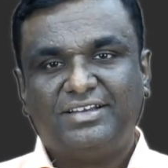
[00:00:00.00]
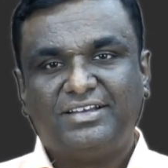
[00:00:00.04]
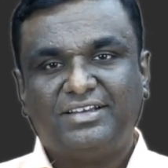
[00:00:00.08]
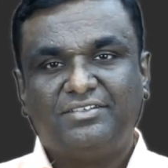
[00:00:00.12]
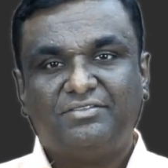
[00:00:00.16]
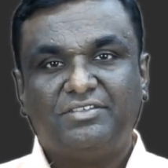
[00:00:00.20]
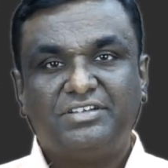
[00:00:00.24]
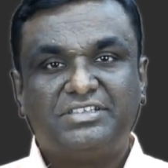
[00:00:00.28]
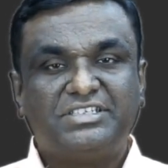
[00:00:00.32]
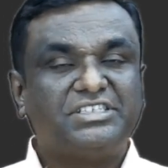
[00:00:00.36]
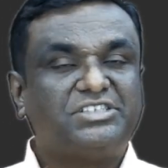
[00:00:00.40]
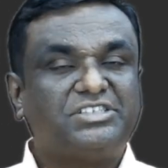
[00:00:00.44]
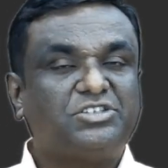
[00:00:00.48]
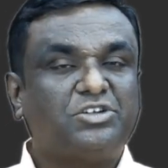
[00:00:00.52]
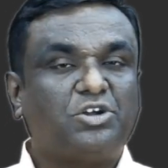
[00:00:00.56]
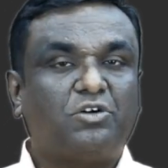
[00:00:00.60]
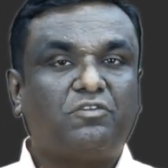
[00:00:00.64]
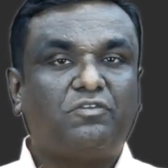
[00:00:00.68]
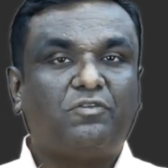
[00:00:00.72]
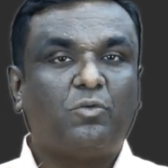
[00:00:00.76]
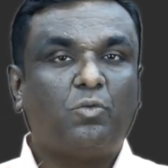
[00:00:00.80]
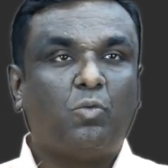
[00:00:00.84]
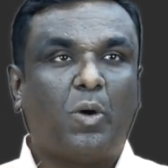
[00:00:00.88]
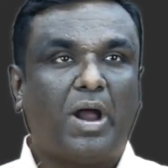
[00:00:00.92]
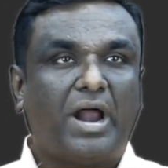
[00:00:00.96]
which is
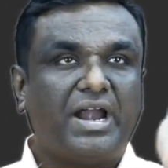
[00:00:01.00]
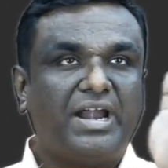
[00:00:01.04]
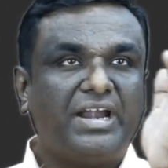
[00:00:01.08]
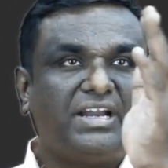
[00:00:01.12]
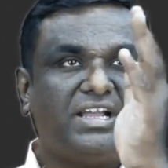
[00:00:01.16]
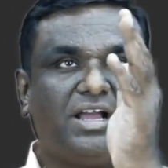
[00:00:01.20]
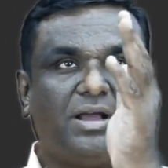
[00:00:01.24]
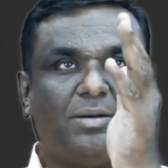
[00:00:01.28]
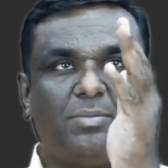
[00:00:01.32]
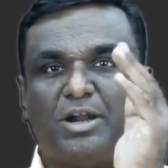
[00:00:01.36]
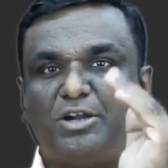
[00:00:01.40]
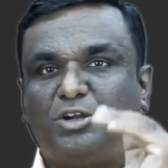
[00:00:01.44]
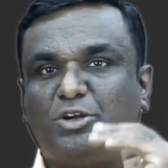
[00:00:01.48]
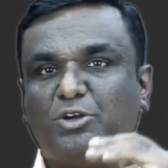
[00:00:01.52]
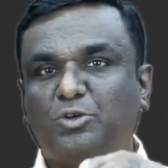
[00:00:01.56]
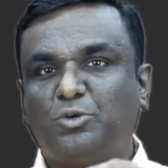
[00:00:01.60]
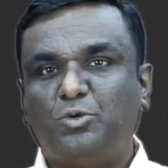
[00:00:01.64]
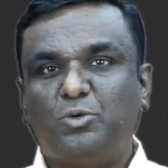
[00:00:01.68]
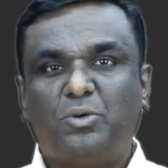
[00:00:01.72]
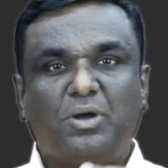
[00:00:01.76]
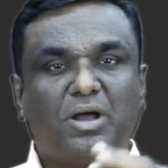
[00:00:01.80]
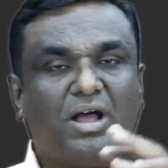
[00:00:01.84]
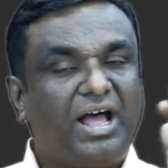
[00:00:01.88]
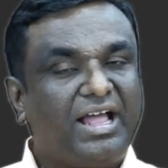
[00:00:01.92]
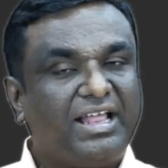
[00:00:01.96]
of 1,
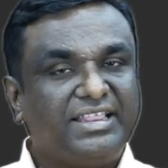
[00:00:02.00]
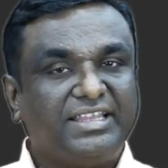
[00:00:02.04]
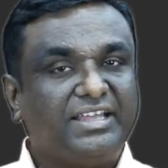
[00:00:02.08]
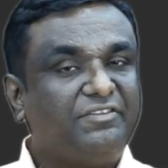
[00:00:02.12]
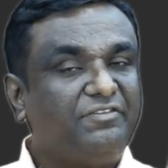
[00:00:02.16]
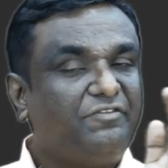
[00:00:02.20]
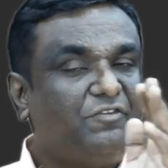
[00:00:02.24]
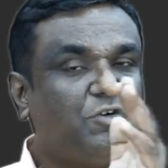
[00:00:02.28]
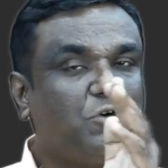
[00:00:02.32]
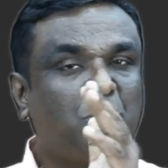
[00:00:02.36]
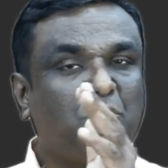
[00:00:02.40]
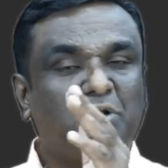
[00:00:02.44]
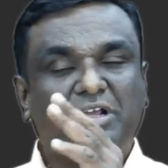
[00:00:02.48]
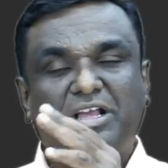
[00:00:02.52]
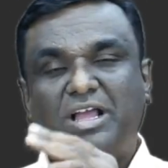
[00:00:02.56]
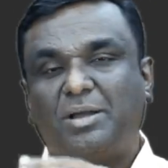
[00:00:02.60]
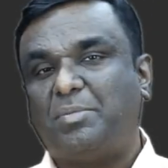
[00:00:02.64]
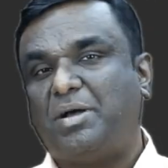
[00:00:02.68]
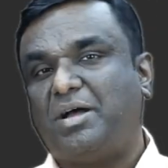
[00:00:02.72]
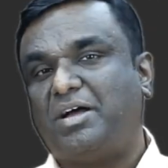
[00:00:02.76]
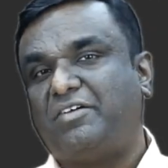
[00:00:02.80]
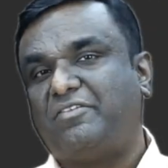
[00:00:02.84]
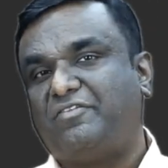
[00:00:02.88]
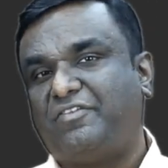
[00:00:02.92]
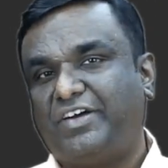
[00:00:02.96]
2 and then 4,
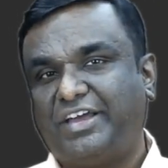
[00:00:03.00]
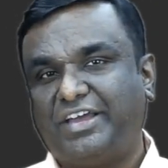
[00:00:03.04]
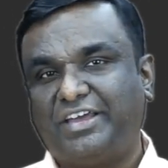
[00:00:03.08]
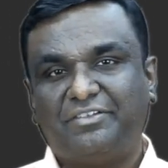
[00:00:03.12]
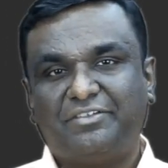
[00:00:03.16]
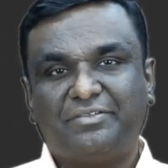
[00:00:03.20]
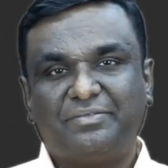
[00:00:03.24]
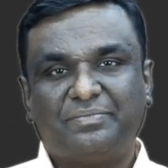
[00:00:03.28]
5.